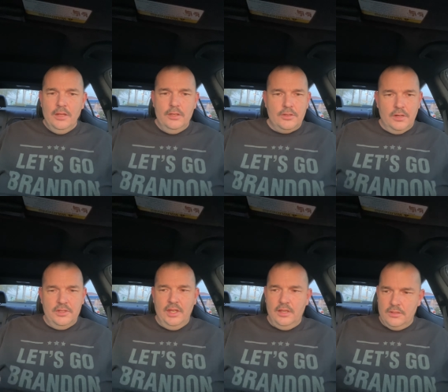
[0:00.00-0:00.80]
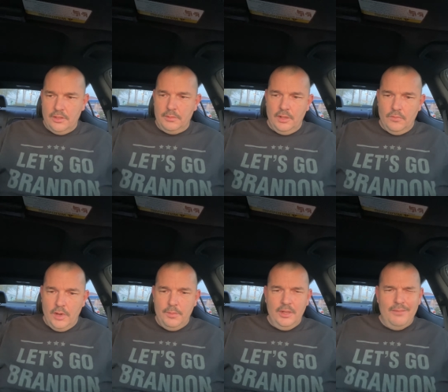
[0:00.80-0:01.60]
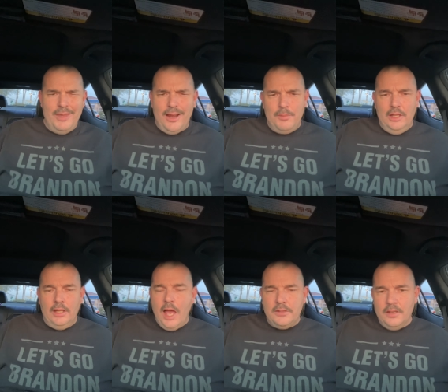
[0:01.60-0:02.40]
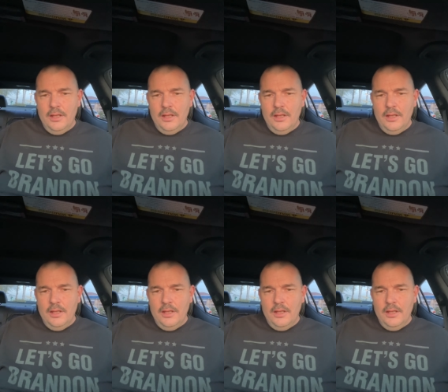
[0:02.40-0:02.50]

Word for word: You start seeing something rip, and it may not be a lot,